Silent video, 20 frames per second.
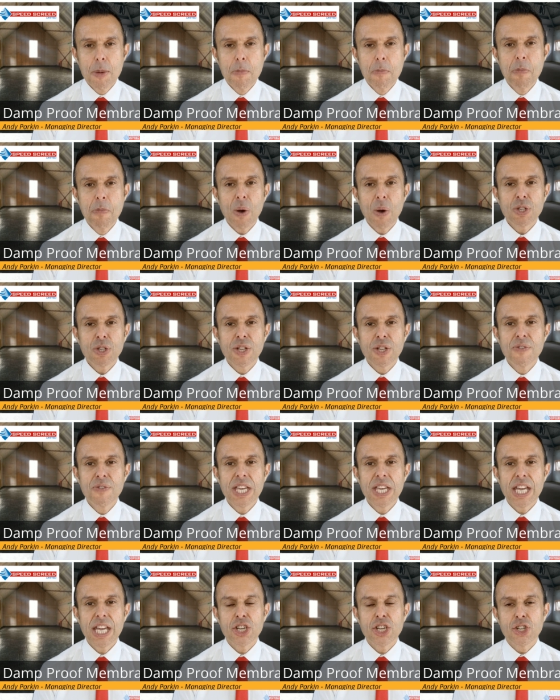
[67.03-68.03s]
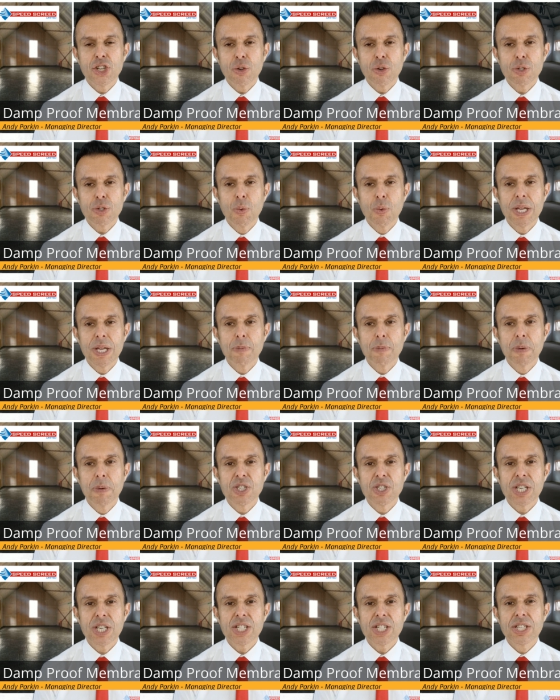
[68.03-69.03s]
Most of the issues with
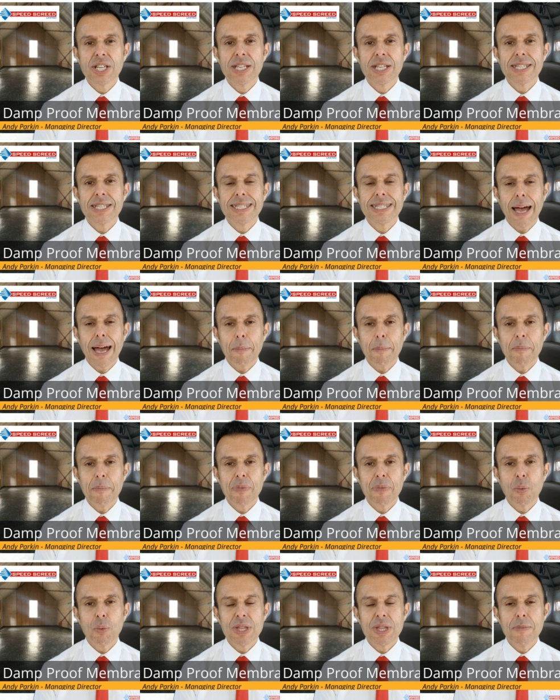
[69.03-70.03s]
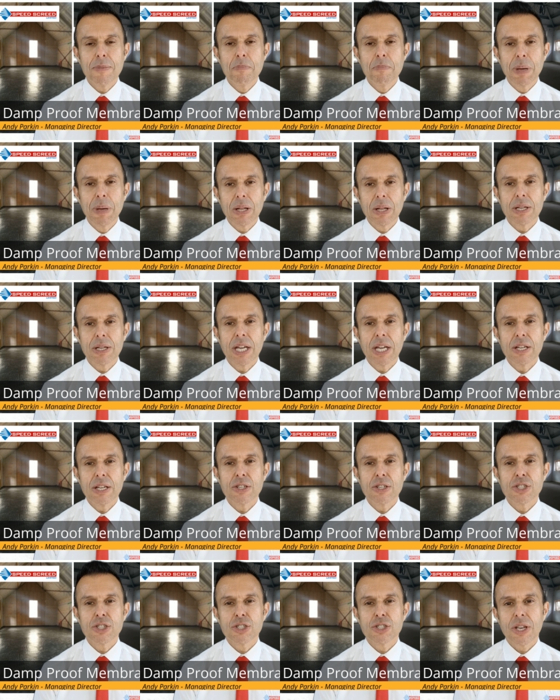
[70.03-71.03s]
persistent damp within
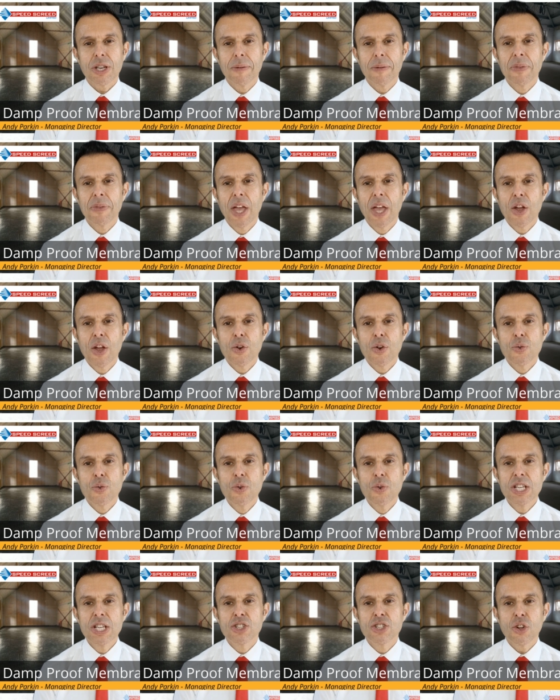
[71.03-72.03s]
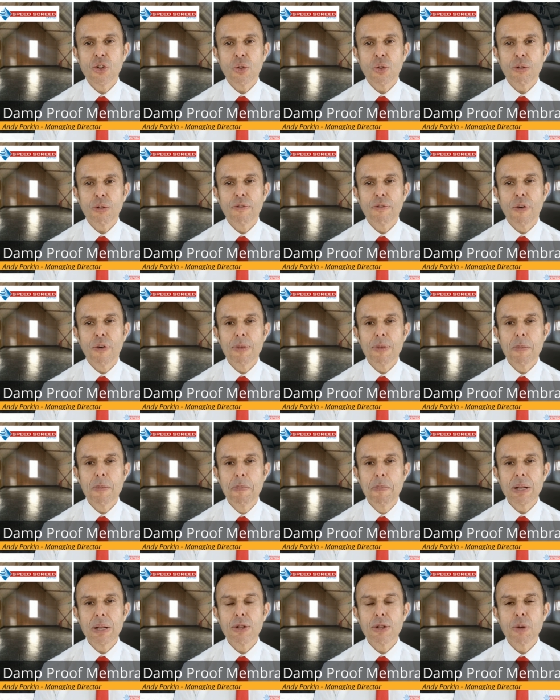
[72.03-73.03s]
buildings result from the
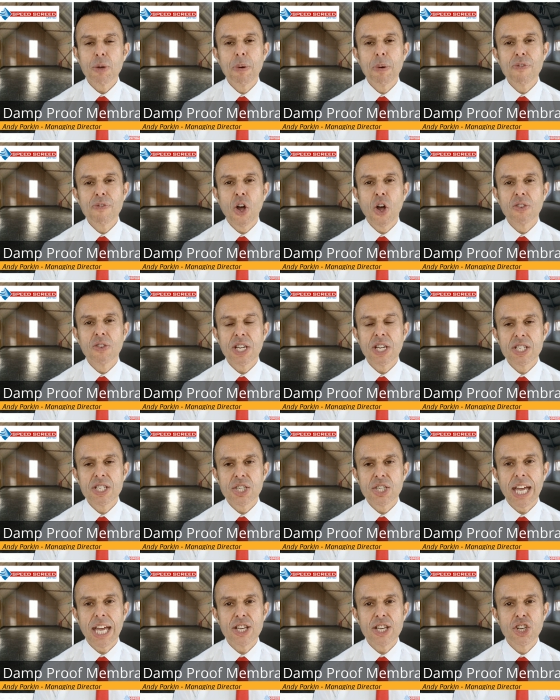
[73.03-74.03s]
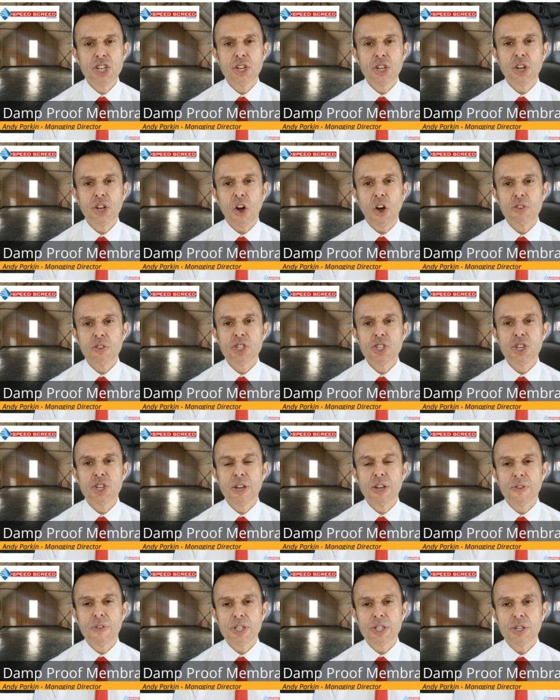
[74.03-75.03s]
build-up of condensation on
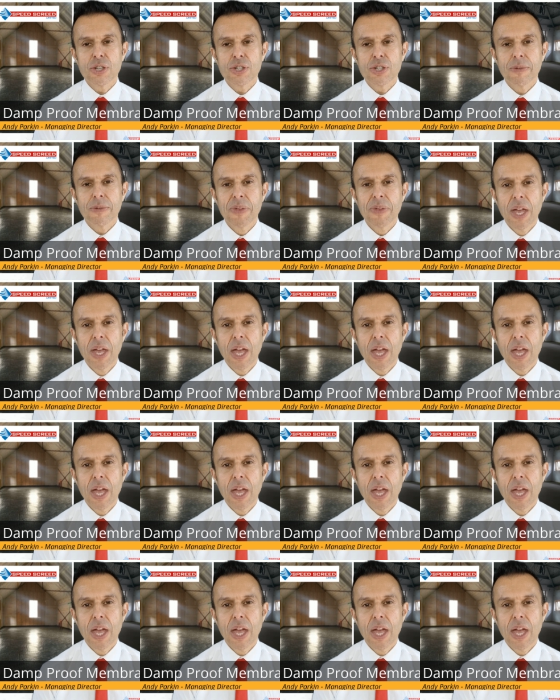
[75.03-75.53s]
surfaces